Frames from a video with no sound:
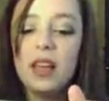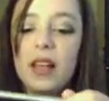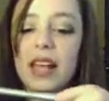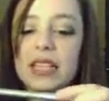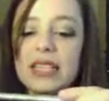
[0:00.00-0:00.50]

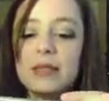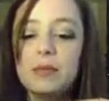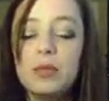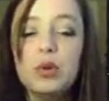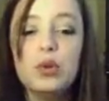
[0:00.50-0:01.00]
and
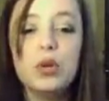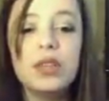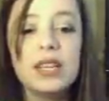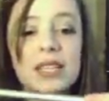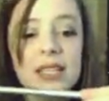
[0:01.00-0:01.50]
smooth,
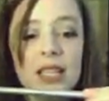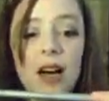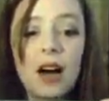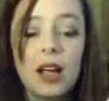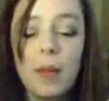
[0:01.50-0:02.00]
doesn't
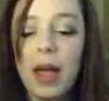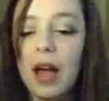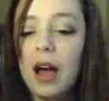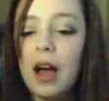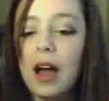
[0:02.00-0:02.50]
tug at my
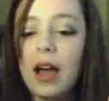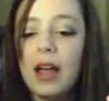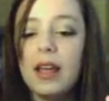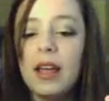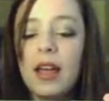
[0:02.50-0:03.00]

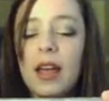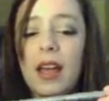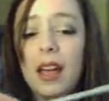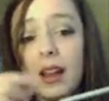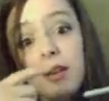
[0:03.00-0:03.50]
eye,
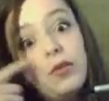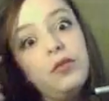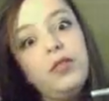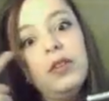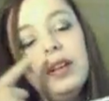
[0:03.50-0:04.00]
and I don't
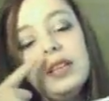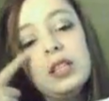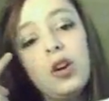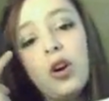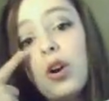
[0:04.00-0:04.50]
feel, it doesn't
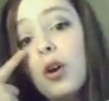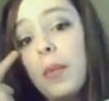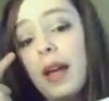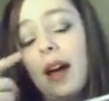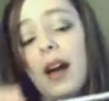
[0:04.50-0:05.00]
hurt
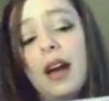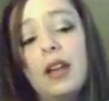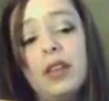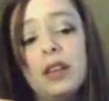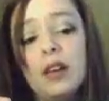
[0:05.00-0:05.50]
my eye.
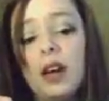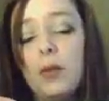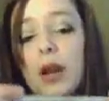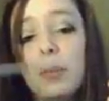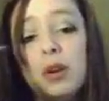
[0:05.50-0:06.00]
Like, uh, when
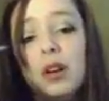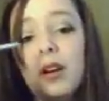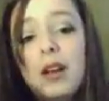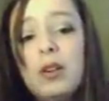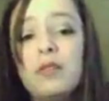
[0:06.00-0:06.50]
I put it on, I
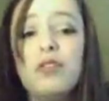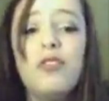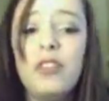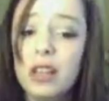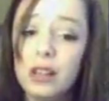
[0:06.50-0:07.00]
don't even
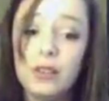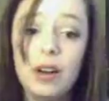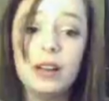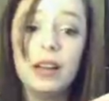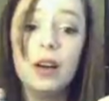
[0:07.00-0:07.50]
feel it
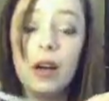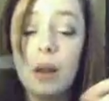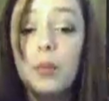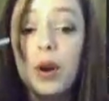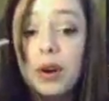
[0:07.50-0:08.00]
right now, and
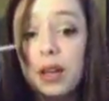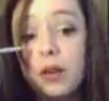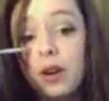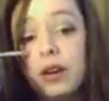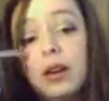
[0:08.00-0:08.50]
I'm wearing it
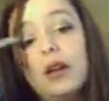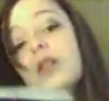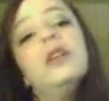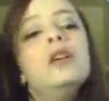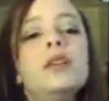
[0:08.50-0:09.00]
right now.
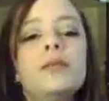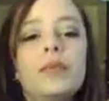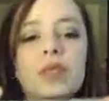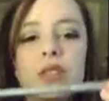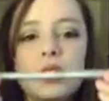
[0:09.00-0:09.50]

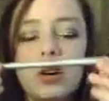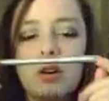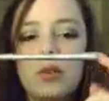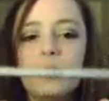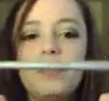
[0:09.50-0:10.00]

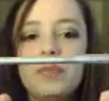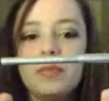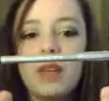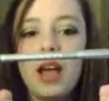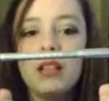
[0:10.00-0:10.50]
So,
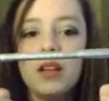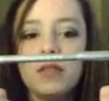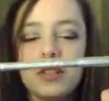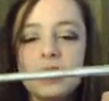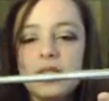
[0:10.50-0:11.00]
I love
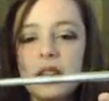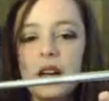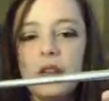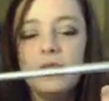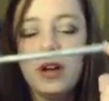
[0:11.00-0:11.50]
this
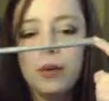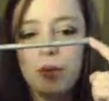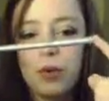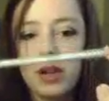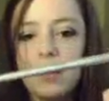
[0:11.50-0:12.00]
stuff.
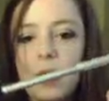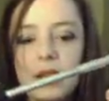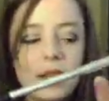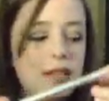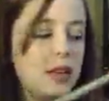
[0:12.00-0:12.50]
Recommend
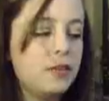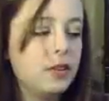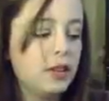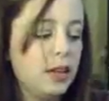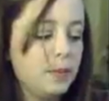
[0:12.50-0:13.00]
it, definitely.